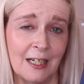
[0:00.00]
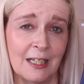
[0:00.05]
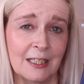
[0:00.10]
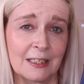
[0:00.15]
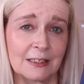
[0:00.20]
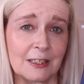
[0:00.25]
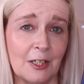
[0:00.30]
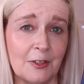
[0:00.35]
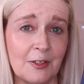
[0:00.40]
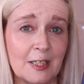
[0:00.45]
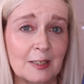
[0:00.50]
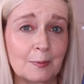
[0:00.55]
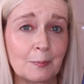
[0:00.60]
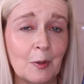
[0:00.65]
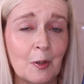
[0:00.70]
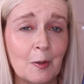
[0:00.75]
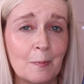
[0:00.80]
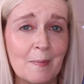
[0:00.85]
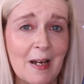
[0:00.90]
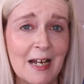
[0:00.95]
So there's
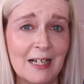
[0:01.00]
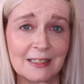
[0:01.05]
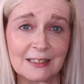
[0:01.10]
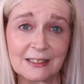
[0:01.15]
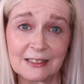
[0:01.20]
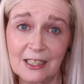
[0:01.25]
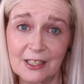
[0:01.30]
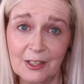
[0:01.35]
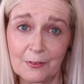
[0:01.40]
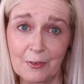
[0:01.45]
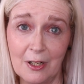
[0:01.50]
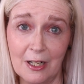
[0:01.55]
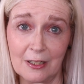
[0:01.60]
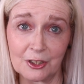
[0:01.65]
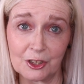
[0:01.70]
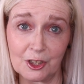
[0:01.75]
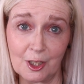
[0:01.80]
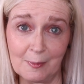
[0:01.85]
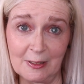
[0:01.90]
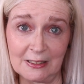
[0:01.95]
more mattes than there are
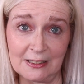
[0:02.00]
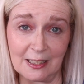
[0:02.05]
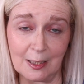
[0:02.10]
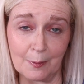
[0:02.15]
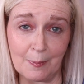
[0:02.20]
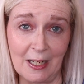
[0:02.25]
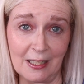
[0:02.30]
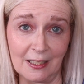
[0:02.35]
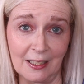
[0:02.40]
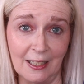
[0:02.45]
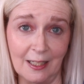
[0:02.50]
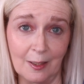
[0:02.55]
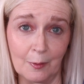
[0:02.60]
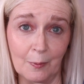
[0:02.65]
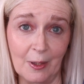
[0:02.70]
shimmers in the palette,